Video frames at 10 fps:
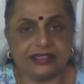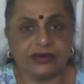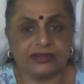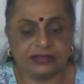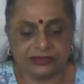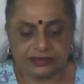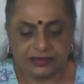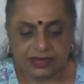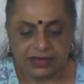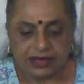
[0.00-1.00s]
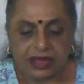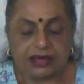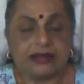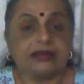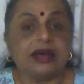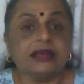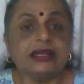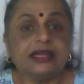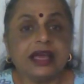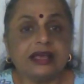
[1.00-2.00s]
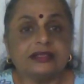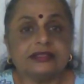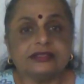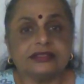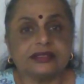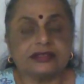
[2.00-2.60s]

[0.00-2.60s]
Or, you know, Ali has